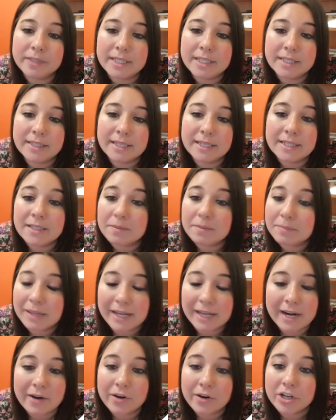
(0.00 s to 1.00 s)

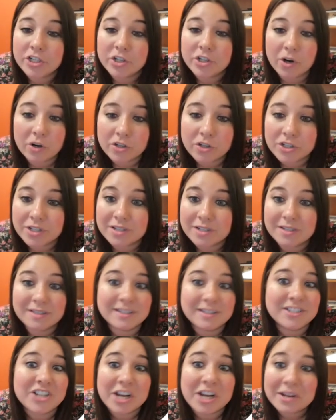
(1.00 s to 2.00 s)
disciplinary
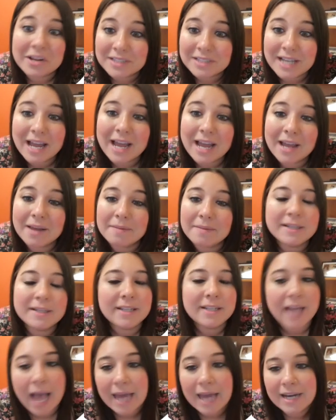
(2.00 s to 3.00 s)
charges, jail time.
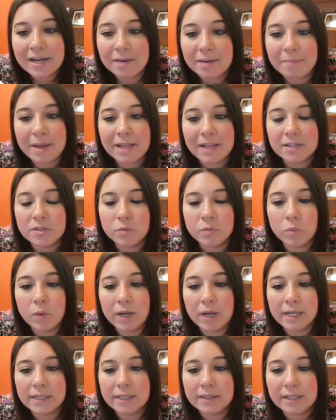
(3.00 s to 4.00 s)
It kind of depends
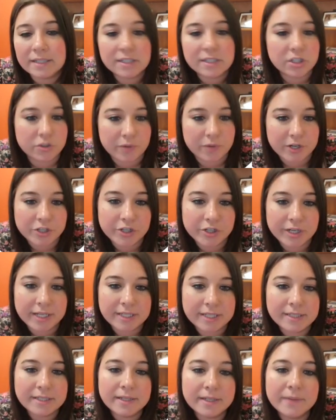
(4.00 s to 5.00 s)
what the situation
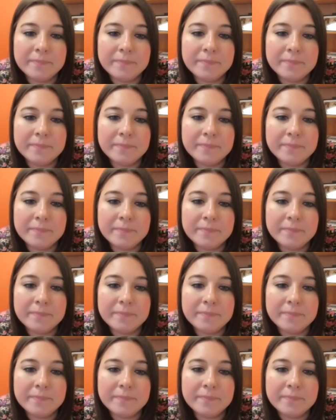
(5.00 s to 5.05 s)
is.